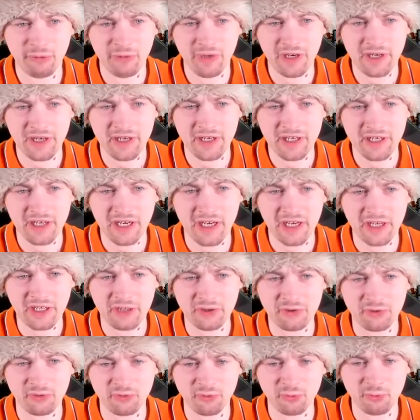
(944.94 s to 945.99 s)
Why I
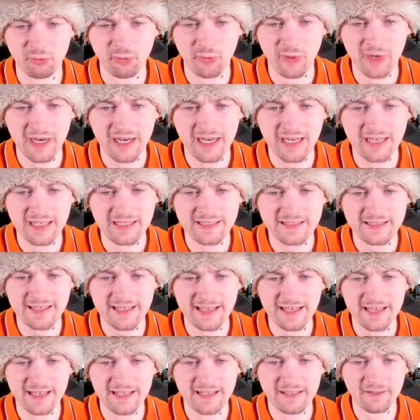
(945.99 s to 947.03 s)
should waste
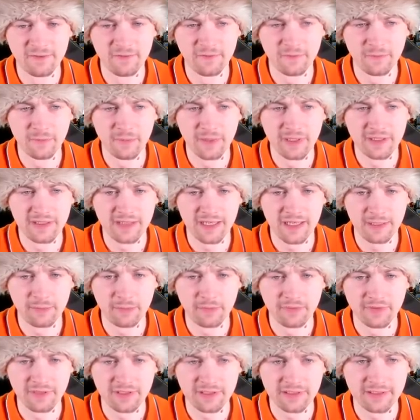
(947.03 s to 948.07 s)
any of my time
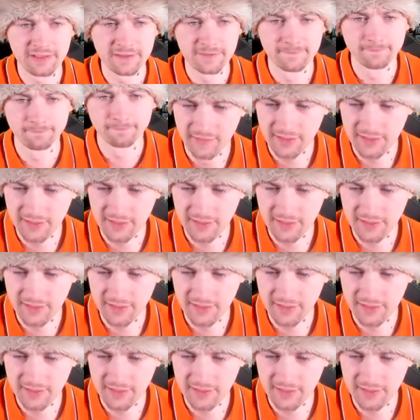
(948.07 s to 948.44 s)
on this.